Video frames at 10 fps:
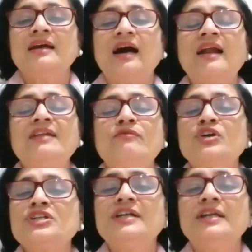her
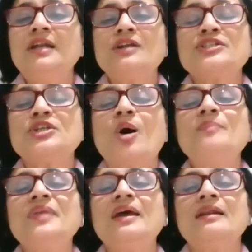devotion did not stop
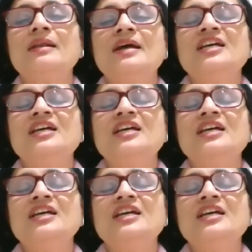there.